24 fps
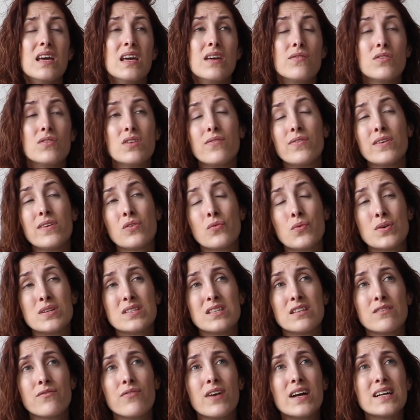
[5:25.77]
even if it
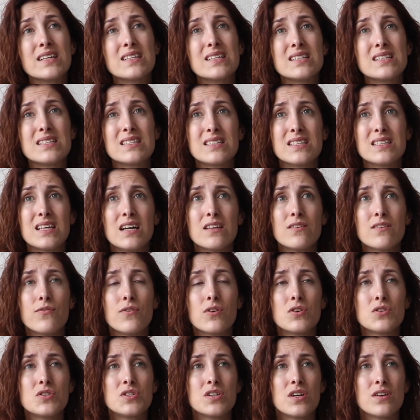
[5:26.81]
was in fact sad
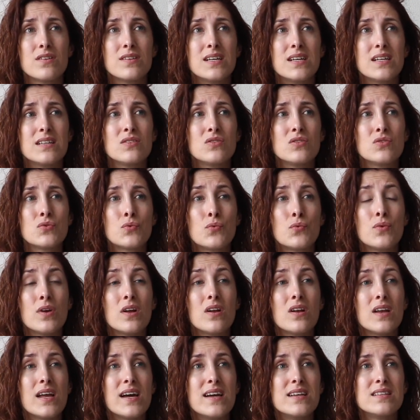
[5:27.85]
for Jordan to
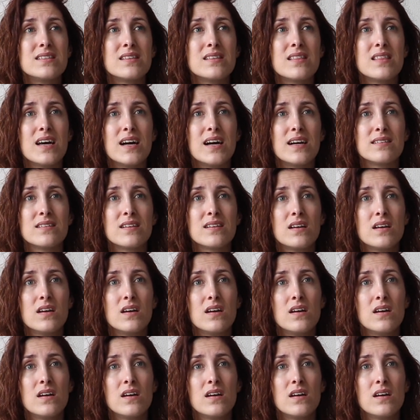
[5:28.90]
realize that